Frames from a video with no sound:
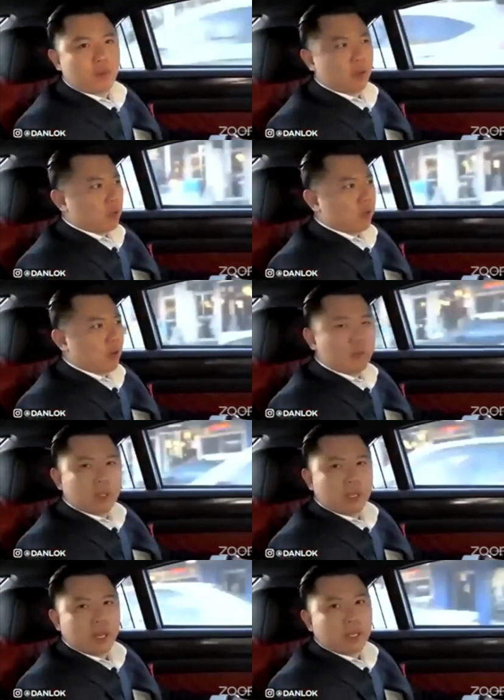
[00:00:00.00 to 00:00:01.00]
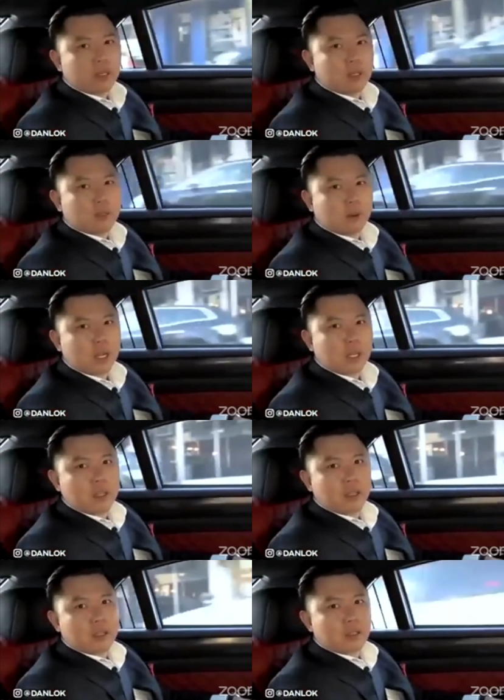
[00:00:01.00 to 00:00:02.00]
What's wrong with that, right?
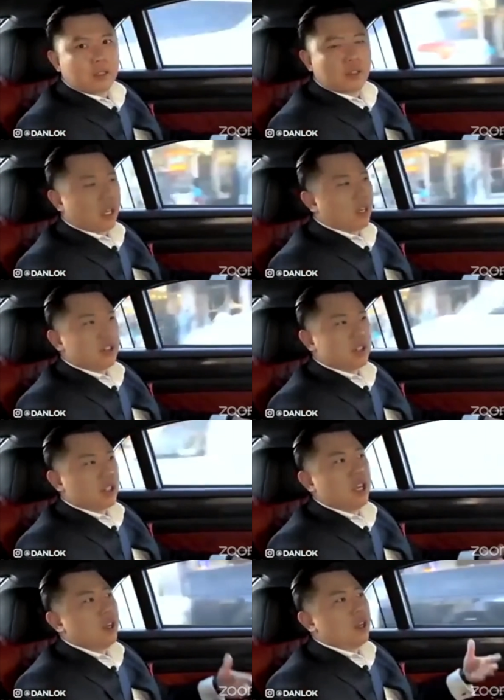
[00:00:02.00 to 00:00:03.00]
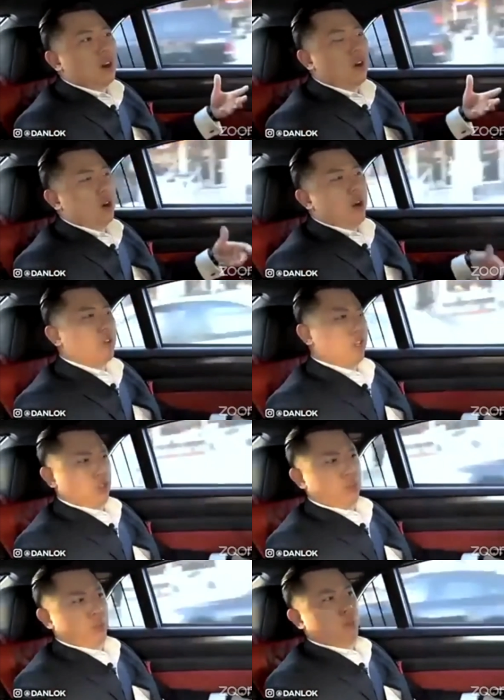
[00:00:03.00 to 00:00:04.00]
You cannot just say, oh, I've
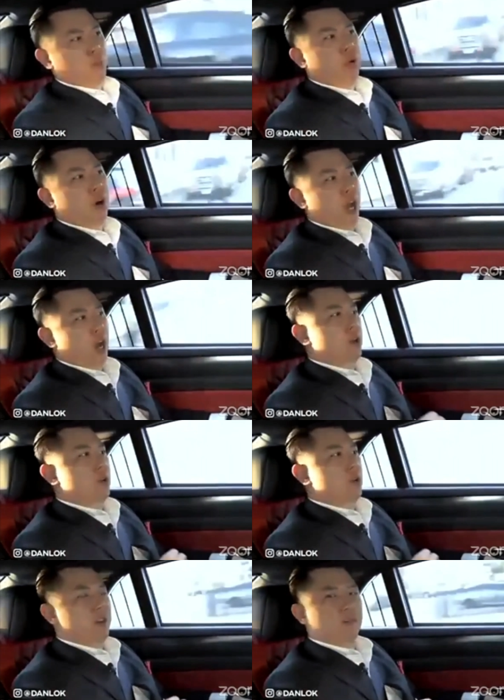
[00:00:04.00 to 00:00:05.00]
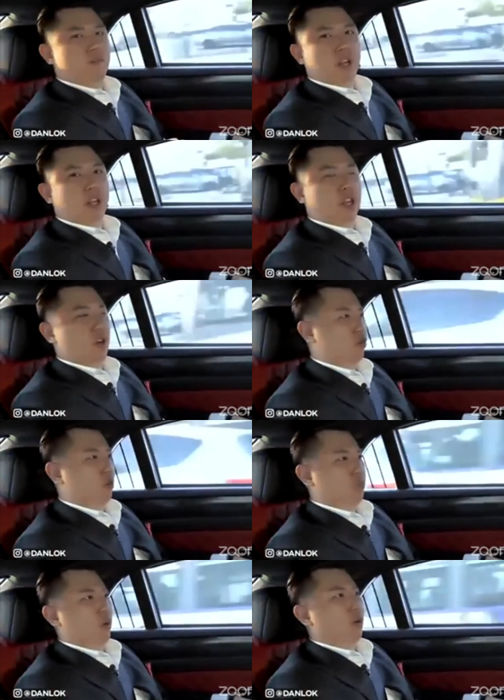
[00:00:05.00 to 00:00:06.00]
got so much pride, I'm gonna be a fucking
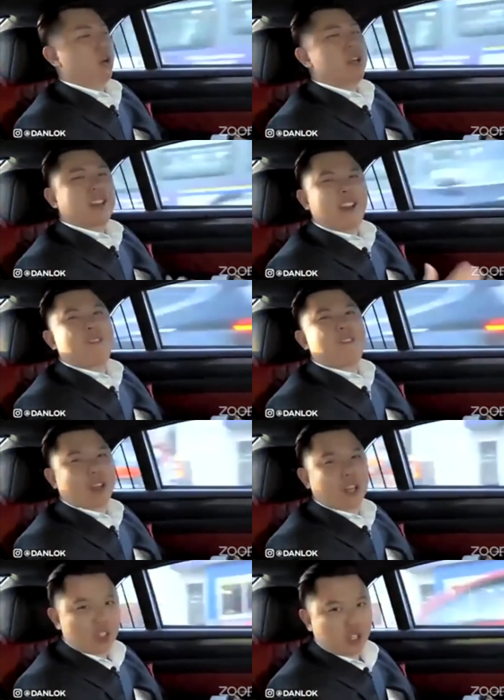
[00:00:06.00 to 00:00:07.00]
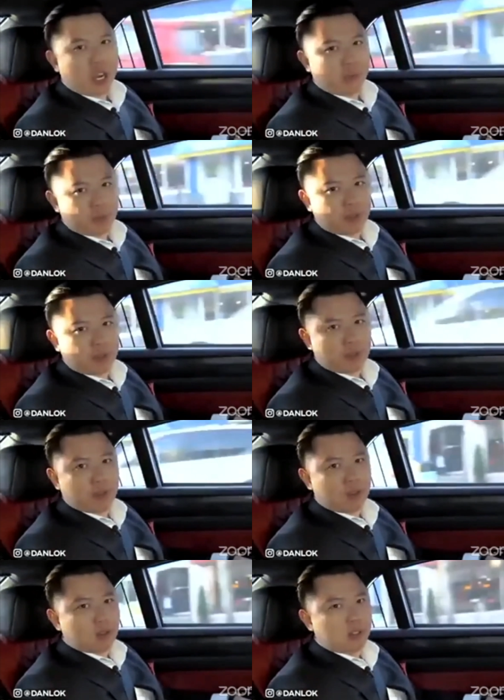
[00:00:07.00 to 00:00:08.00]
entrepreneur. Get a fucking job.
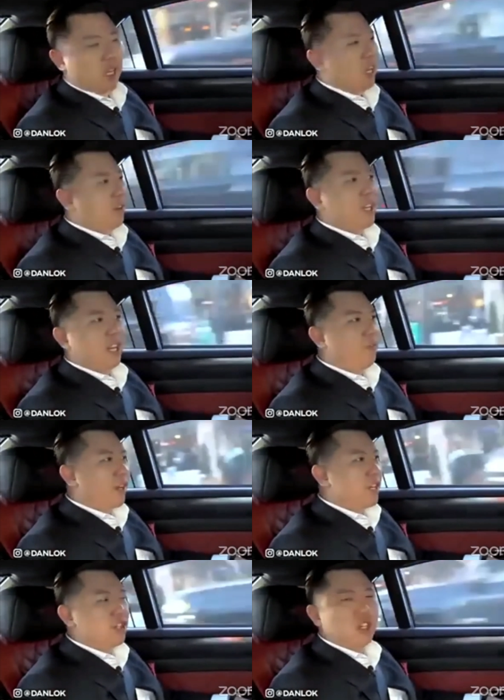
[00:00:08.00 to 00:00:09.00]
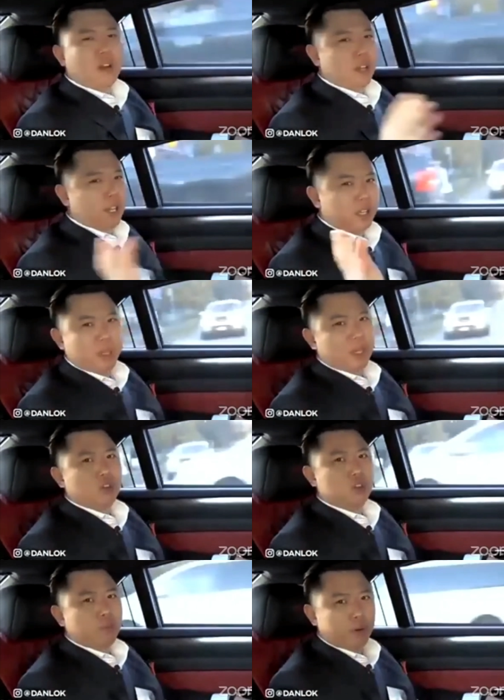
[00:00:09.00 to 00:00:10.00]
You can't even get a fucking job for being an
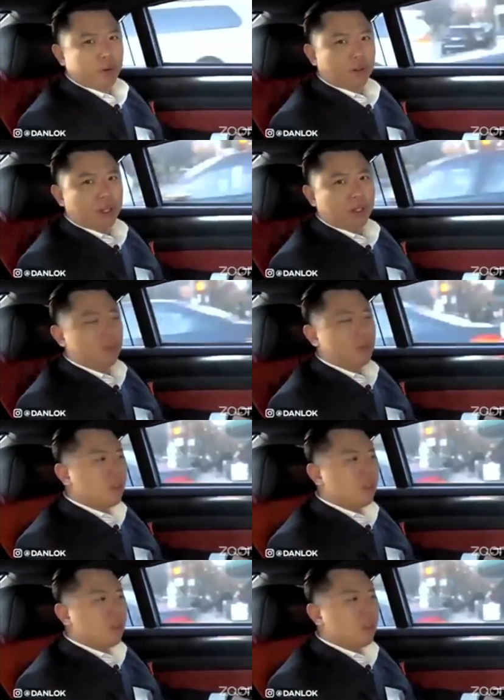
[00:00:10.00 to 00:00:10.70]
entrepreneur, right?